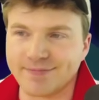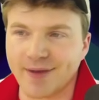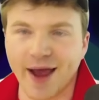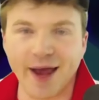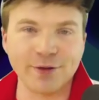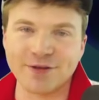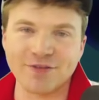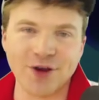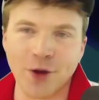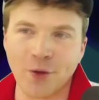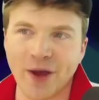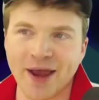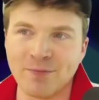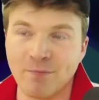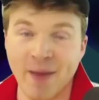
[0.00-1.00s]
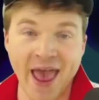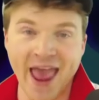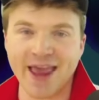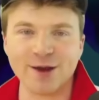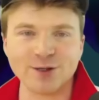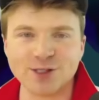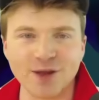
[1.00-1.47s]
I don't even know when,
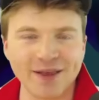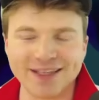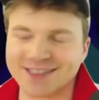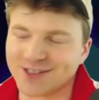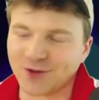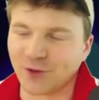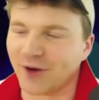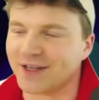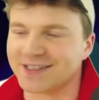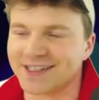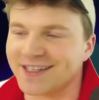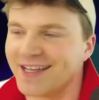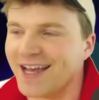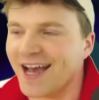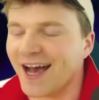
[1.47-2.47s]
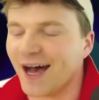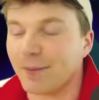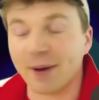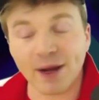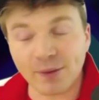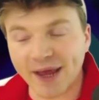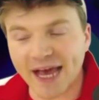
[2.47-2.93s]
May or so. It's crazy. Uh,
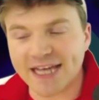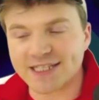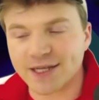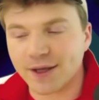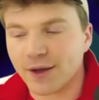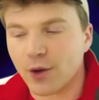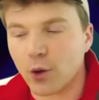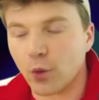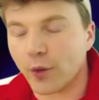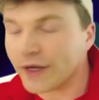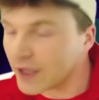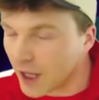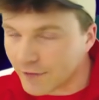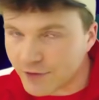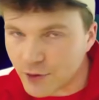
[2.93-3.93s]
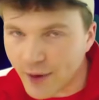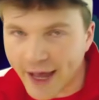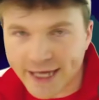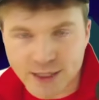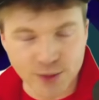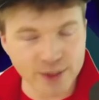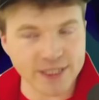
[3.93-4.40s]
but anyway, guys, we love you.
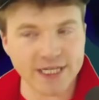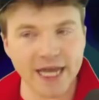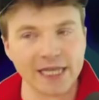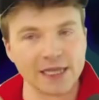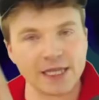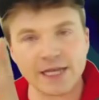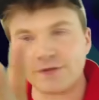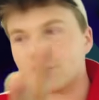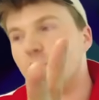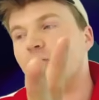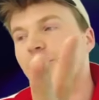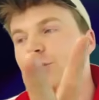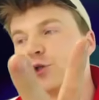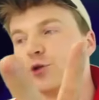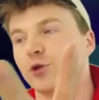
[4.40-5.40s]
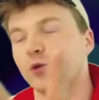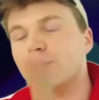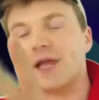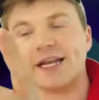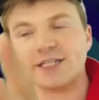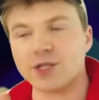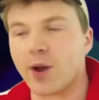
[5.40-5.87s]
As we said, leave two for Lulu.
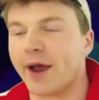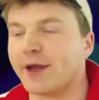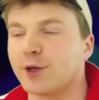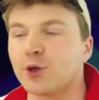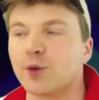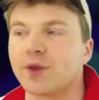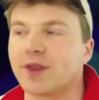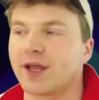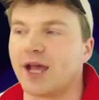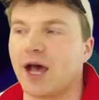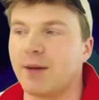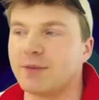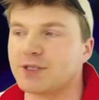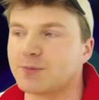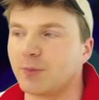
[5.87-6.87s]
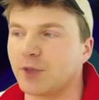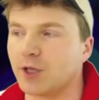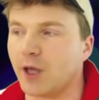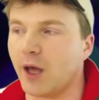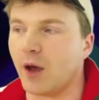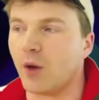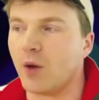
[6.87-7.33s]
Let us know how you're doing in the comments
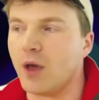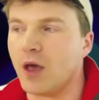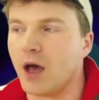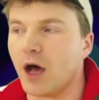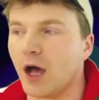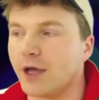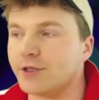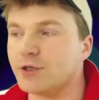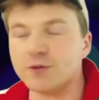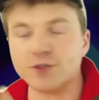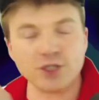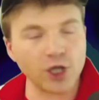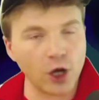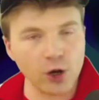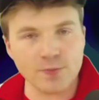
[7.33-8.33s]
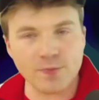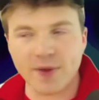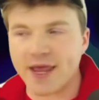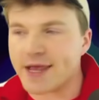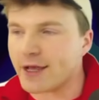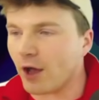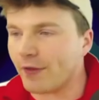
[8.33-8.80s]
below. Uh, use code
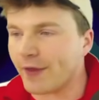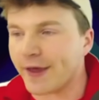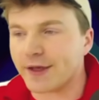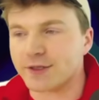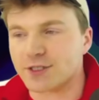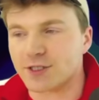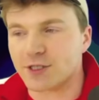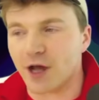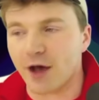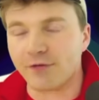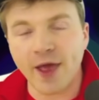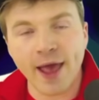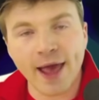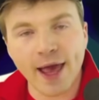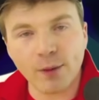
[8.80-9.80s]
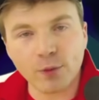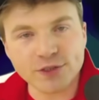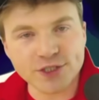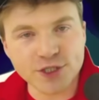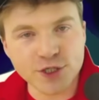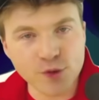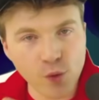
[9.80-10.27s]
BEAK, all that good stuff. And we'll
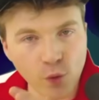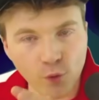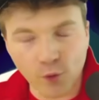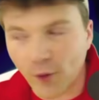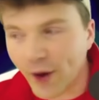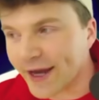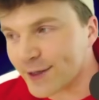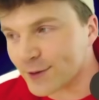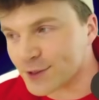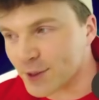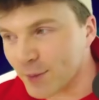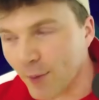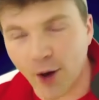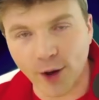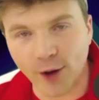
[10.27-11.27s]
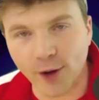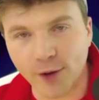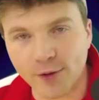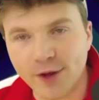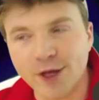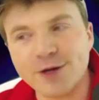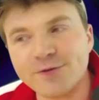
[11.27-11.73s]
see you right here
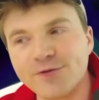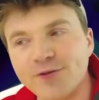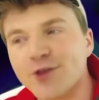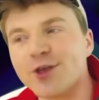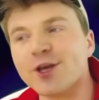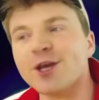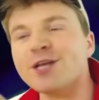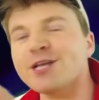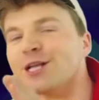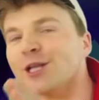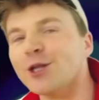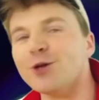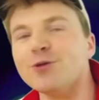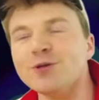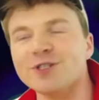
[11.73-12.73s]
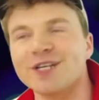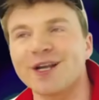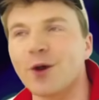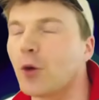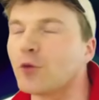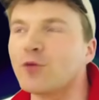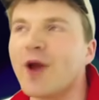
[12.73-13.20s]
tomorrow for the
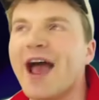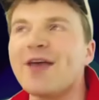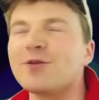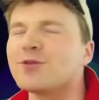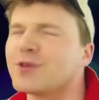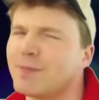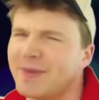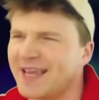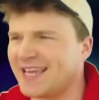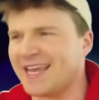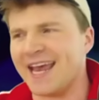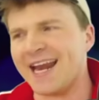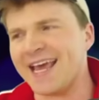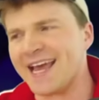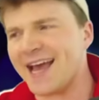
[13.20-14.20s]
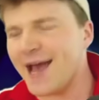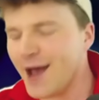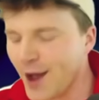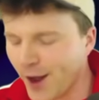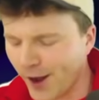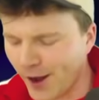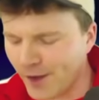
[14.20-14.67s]
conclusion, or rather the beginning
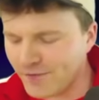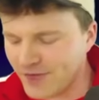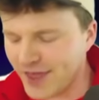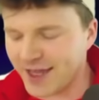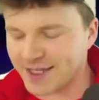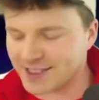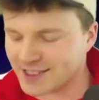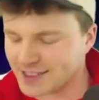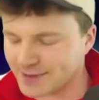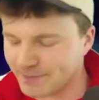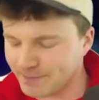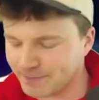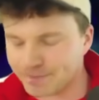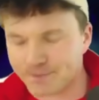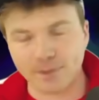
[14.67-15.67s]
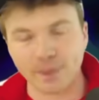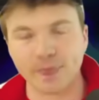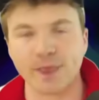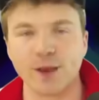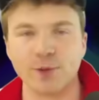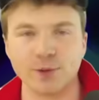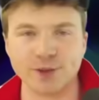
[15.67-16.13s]
of this.
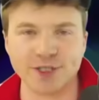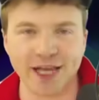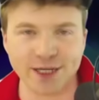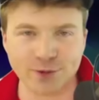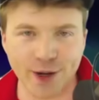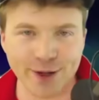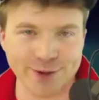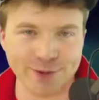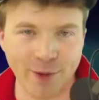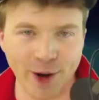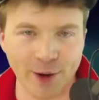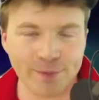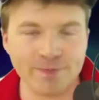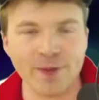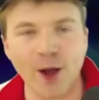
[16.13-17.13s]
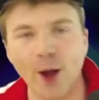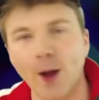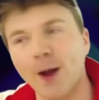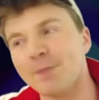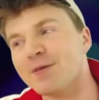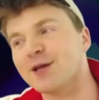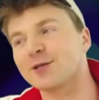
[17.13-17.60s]
We'll see you guys right here tomorrow
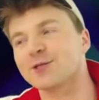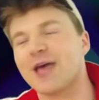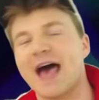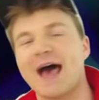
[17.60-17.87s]
on Beakers